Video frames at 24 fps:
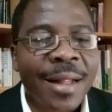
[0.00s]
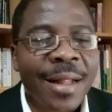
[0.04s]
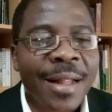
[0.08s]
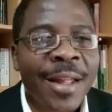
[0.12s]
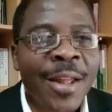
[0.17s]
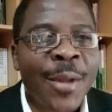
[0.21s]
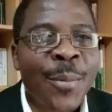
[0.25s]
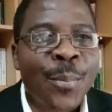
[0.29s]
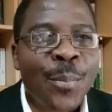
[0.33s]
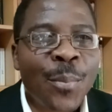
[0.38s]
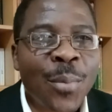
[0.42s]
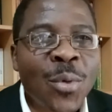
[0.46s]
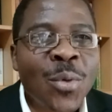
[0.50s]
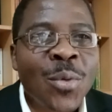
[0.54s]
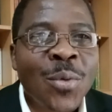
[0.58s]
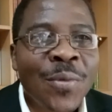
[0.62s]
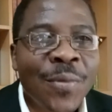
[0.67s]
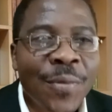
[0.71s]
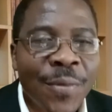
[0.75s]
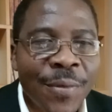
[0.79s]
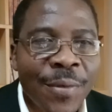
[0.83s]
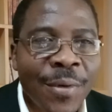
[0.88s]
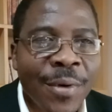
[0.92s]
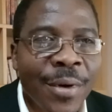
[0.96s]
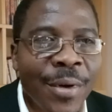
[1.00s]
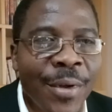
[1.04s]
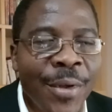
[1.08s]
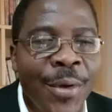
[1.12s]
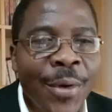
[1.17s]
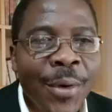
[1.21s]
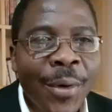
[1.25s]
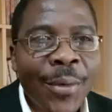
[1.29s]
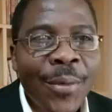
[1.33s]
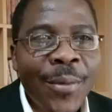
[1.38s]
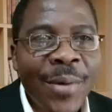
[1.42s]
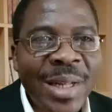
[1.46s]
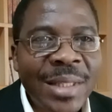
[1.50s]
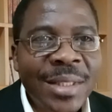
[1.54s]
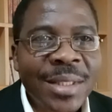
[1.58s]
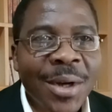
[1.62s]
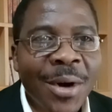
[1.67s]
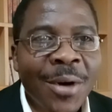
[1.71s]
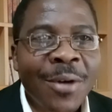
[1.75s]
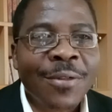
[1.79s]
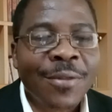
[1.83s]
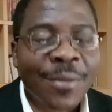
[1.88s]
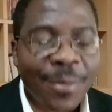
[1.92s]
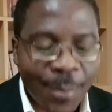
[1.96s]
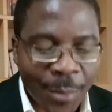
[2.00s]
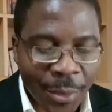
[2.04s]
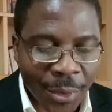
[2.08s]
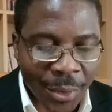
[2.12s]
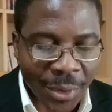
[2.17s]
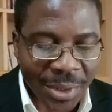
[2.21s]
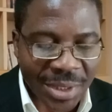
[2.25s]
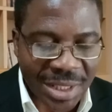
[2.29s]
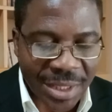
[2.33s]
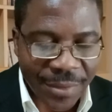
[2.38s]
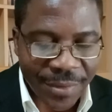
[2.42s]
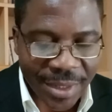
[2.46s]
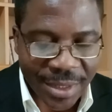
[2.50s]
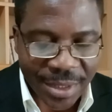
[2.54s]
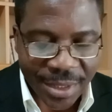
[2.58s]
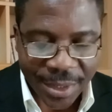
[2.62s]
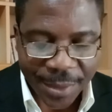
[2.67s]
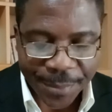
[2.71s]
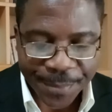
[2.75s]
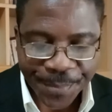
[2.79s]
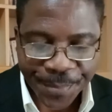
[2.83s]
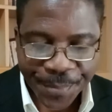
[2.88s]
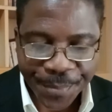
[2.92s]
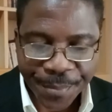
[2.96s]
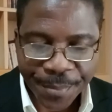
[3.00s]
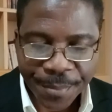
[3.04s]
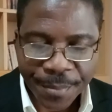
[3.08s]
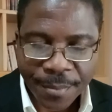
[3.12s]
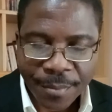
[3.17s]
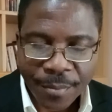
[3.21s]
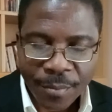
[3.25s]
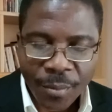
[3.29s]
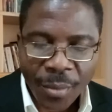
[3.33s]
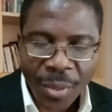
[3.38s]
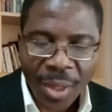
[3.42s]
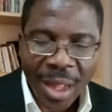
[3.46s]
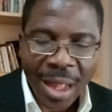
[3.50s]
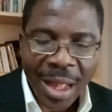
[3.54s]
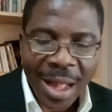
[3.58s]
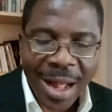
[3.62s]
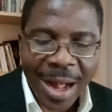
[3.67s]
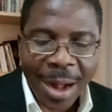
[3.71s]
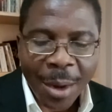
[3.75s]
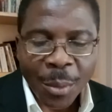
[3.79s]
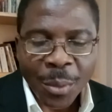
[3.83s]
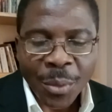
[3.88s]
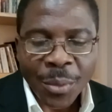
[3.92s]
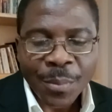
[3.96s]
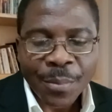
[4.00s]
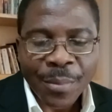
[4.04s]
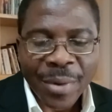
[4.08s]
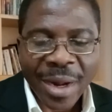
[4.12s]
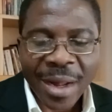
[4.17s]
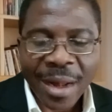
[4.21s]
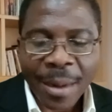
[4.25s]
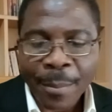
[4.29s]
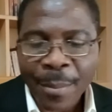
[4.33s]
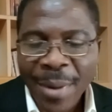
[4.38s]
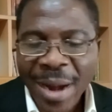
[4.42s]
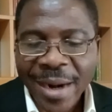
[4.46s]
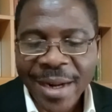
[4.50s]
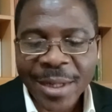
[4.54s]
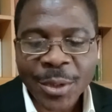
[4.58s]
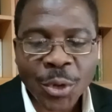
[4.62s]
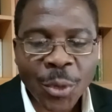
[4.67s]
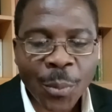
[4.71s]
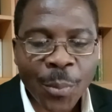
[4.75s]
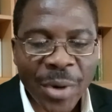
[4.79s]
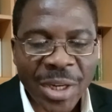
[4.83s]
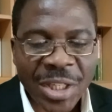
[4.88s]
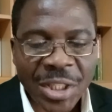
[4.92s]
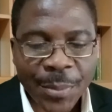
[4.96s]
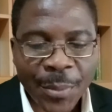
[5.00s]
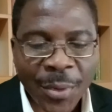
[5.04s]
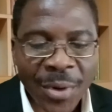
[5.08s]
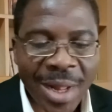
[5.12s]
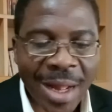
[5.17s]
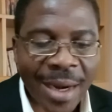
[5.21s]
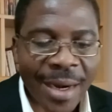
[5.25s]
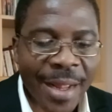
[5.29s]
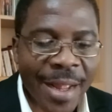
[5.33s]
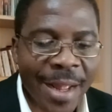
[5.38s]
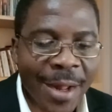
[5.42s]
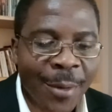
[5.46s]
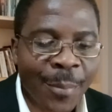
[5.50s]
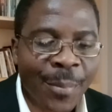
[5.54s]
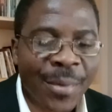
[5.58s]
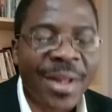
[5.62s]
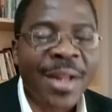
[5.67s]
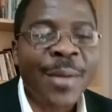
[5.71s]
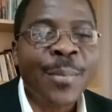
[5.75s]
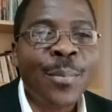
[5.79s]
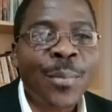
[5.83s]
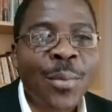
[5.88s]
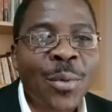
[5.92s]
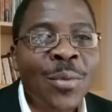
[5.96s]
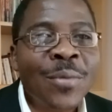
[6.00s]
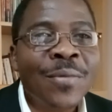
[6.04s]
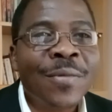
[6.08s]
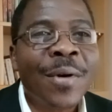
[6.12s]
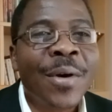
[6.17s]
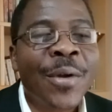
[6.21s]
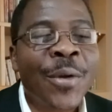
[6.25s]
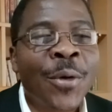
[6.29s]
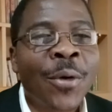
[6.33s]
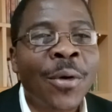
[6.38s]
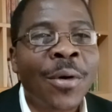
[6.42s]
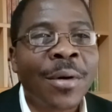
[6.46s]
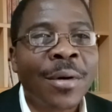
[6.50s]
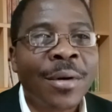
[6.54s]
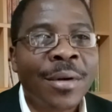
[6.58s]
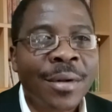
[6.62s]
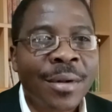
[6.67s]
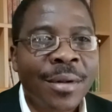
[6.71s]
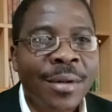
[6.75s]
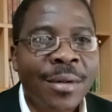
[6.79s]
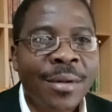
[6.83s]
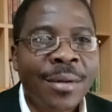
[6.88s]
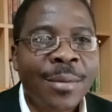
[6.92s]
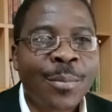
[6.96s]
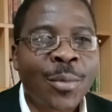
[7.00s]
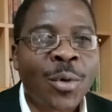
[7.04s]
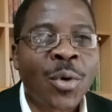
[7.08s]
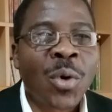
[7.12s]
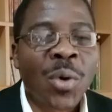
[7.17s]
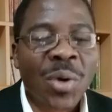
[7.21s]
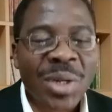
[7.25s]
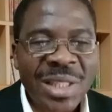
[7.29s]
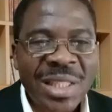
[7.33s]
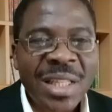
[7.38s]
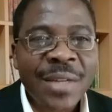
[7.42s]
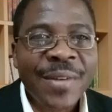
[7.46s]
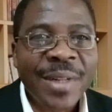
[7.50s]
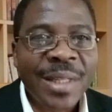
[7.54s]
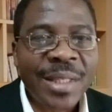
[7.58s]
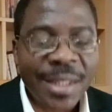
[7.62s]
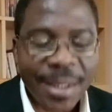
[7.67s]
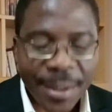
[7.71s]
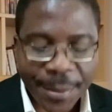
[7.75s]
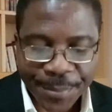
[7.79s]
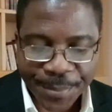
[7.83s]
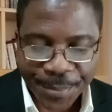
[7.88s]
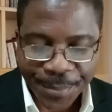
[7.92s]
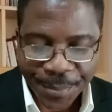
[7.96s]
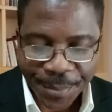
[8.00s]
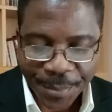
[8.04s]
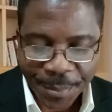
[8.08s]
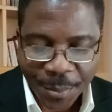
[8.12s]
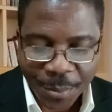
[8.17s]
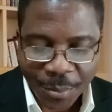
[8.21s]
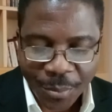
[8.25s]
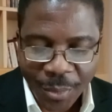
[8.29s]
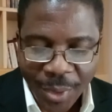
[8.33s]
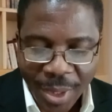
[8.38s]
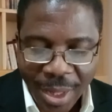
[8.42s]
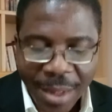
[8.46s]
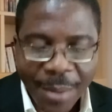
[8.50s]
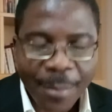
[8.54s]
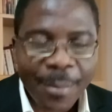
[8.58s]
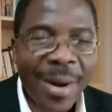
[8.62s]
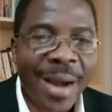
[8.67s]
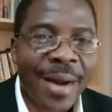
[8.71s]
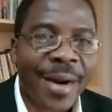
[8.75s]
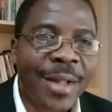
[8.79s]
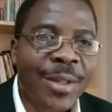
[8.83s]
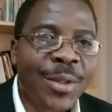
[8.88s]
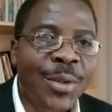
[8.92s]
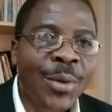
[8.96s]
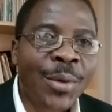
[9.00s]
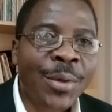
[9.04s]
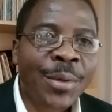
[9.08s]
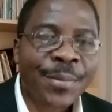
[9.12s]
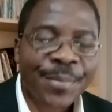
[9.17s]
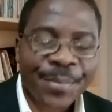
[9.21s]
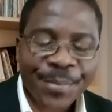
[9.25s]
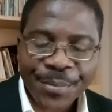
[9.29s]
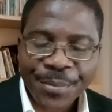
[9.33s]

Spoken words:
improve your rate of productivity. How Pareto Principle can help improve your productivity. Pareto,